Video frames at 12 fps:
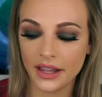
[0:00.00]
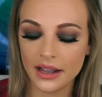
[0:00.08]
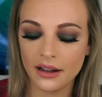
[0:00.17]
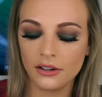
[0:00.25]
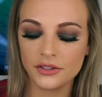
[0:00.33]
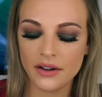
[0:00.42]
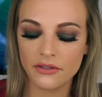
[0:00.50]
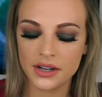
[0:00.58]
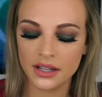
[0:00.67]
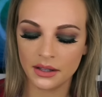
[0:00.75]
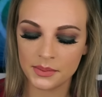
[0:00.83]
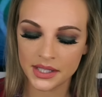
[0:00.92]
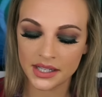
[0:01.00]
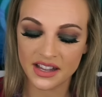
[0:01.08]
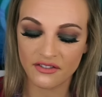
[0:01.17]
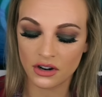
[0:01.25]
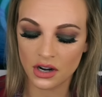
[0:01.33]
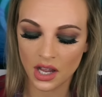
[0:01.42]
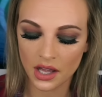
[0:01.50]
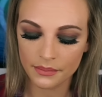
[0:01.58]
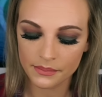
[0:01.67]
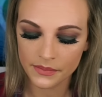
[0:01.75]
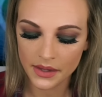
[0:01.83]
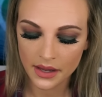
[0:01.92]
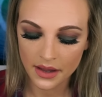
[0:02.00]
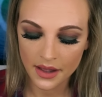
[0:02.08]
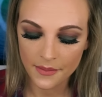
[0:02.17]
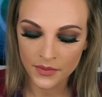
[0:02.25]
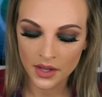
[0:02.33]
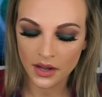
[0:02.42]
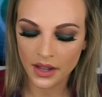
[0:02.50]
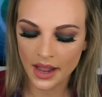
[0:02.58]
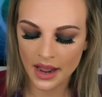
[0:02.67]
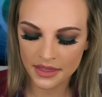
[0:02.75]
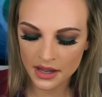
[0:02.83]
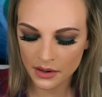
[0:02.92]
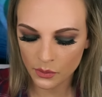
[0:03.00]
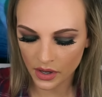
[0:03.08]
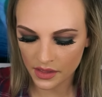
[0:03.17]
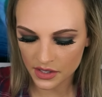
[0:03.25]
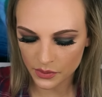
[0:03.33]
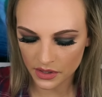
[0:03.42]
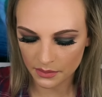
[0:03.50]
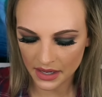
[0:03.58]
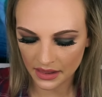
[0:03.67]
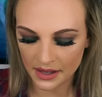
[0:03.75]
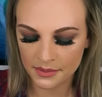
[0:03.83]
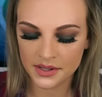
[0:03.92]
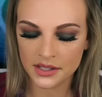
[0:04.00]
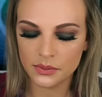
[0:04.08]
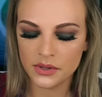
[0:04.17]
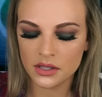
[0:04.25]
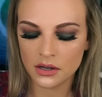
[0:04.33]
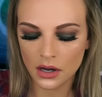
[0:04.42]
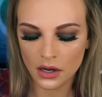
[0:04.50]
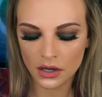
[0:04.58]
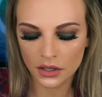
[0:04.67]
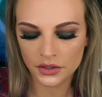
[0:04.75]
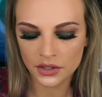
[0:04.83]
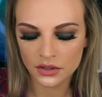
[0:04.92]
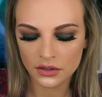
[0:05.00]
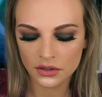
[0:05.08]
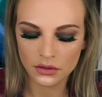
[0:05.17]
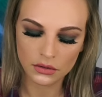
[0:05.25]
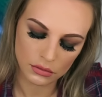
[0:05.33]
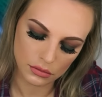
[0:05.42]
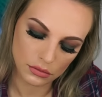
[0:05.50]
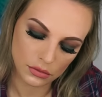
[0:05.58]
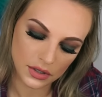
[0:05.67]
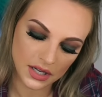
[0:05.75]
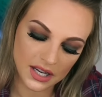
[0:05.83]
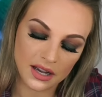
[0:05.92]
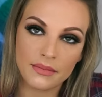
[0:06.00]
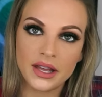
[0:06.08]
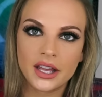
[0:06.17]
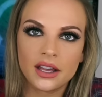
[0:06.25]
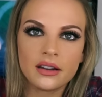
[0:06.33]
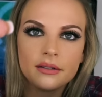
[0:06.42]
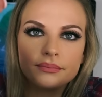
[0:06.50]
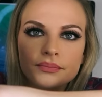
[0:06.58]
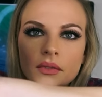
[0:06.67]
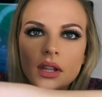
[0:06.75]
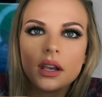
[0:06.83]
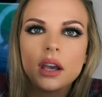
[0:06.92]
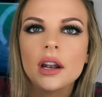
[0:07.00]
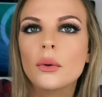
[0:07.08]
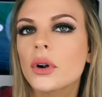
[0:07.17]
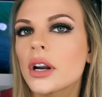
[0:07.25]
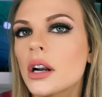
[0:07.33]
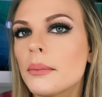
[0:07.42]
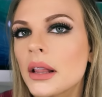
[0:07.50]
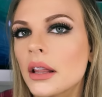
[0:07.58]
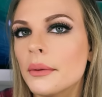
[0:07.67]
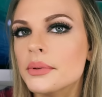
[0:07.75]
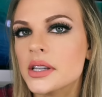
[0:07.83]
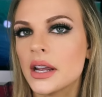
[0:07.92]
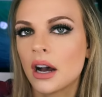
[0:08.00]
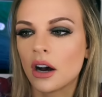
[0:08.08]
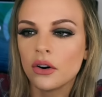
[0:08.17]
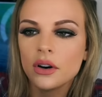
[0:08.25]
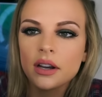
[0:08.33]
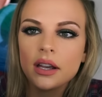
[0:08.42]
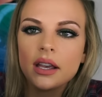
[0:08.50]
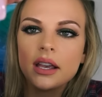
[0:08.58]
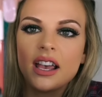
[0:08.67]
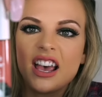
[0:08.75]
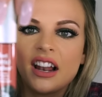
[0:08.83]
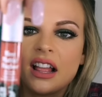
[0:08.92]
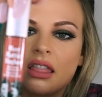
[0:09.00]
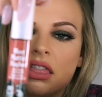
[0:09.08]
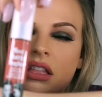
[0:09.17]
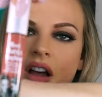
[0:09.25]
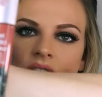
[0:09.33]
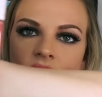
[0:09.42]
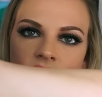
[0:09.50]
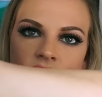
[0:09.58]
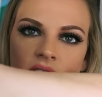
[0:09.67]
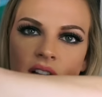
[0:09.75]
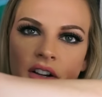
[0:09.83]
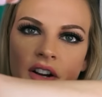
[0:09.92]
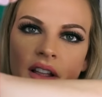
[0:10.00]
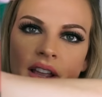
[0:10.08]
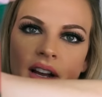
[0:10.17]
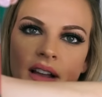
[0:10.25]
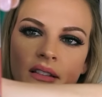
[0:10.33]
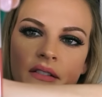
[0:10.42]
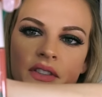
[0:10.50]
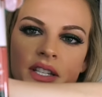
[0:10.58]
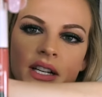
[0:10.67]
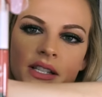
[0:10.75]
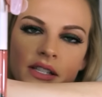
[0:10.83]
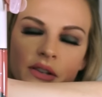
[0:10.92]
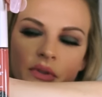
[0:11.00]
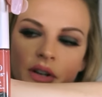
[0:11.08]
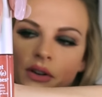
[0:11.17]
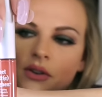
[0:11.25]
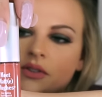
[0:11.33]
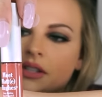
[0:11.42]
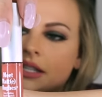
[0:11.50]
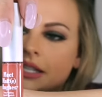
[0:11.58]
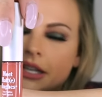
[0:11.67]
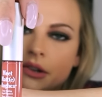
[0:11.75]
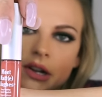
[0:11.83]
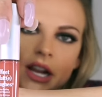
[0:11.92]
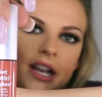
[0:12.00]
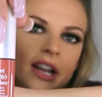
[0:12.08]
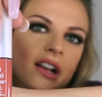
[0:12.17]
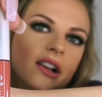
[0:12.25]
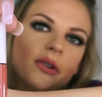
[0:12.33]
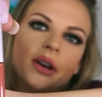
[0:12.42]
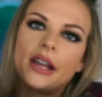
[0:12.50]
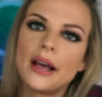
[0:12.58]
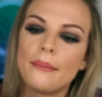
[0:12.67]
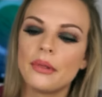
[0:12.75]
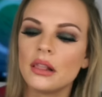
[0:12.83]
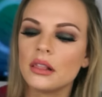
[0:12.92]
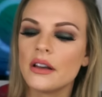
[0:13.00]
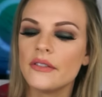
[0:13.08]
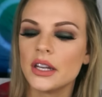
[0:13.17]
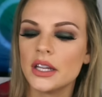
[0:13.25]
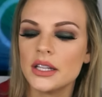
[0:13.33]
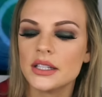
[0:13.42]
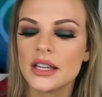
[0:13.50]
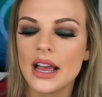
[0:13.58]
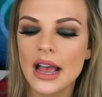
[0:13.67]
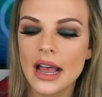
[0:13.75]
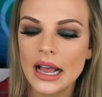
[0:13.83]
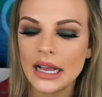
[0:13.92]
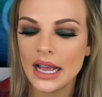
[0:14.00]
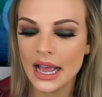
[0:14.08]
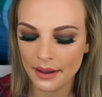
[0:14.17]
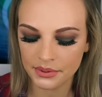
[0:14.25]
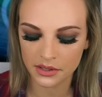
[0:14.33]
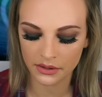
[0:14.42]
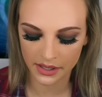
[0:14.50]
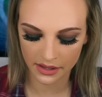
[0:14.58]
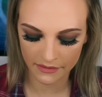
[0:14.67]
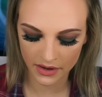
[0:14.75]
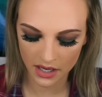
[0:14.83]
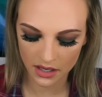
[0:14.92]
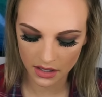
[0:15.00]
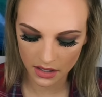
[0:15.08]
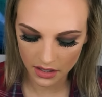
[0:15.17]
Like, I'll never need lipsticks ever again. Okay, I think I'm wearing this one on my lips. This one's called Committed. And I'm wearing it on my lips now. And I love this color. Like, I love the Dusty Rose. It's in right now, and I'm loving it. Absolutely loving it.